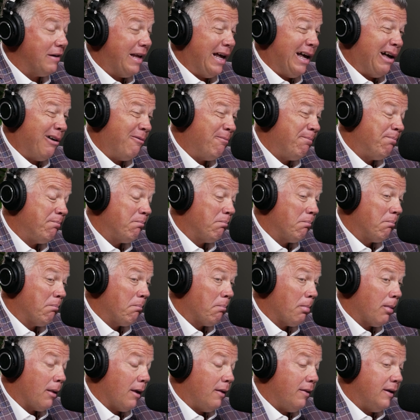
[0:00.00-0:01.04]
Now,
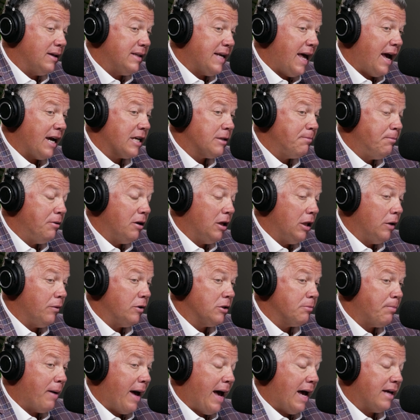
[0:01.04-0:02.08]
the tax bill that
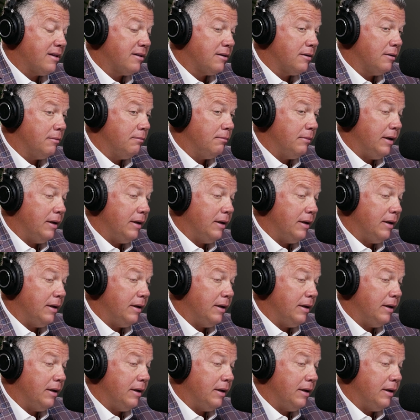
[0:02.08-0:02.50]
was passed